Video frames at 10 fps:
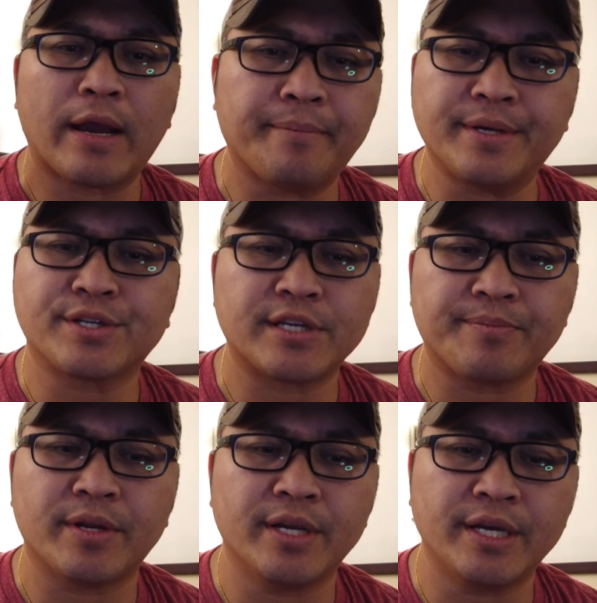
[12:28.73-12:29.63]
Grab me
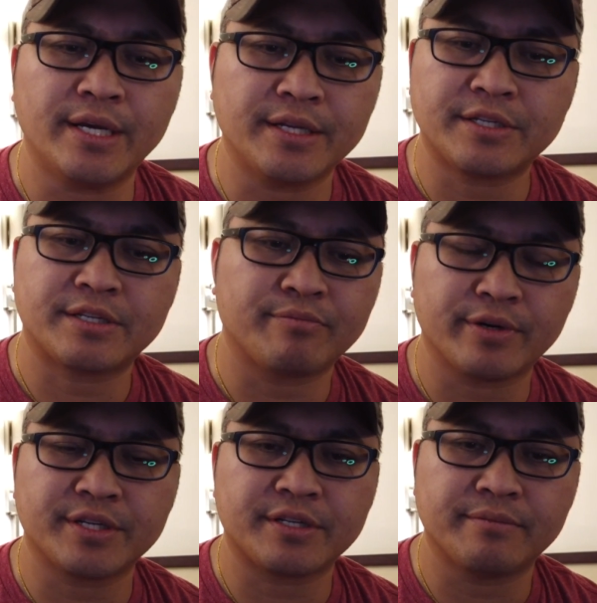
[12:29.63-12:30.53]
something to eat,
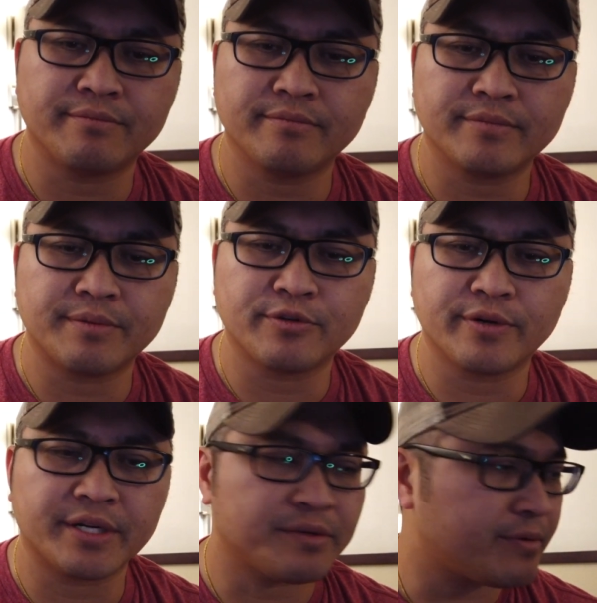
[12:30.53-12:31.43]
bring some
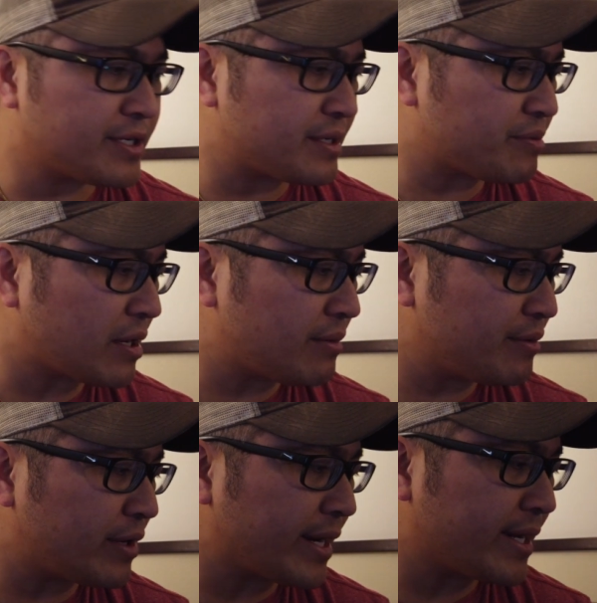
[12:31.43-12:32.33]
drinks, because
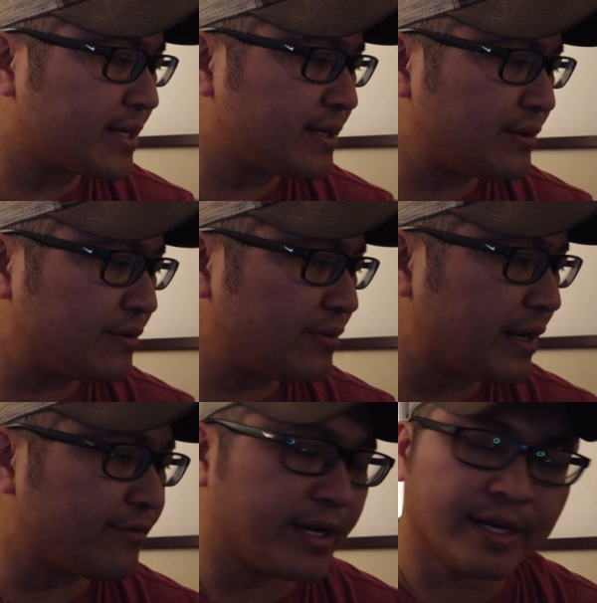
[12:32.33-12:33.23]
probably when I get
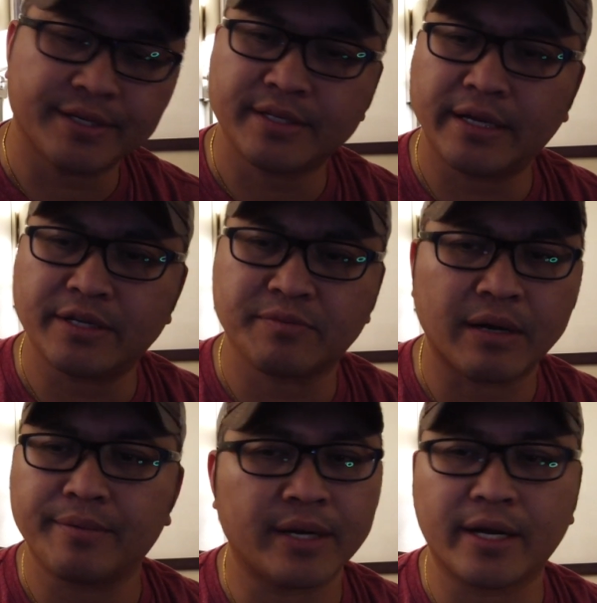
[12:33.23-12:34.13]
to Afghanistan,
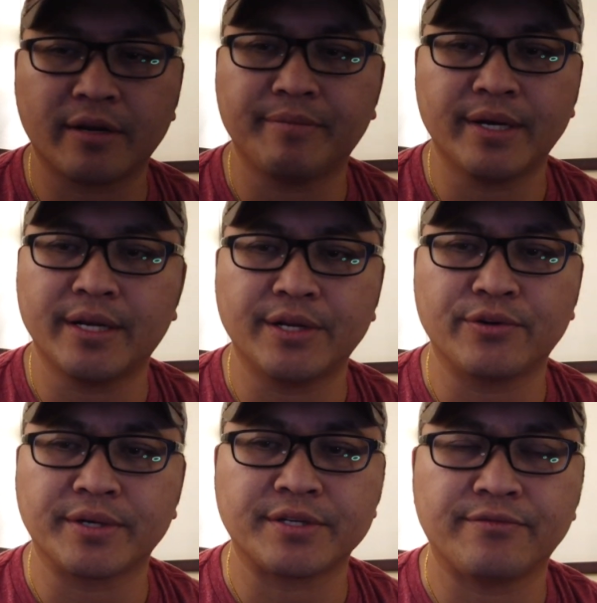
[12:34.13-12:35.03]
there's probably not going to be
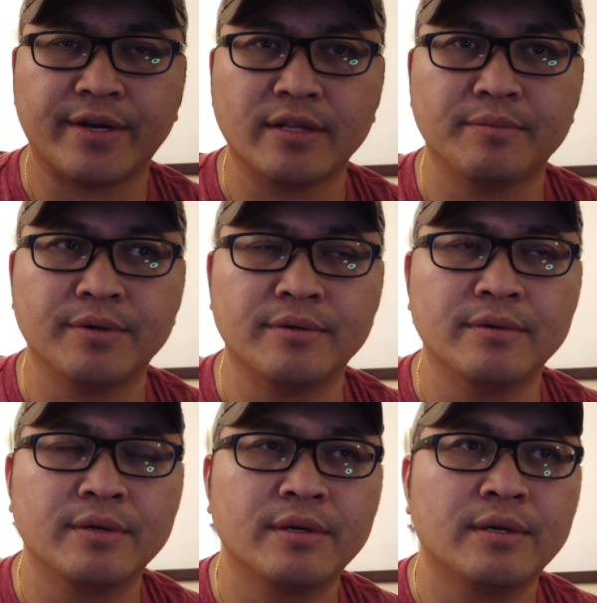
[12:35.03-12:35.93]
any drinks available.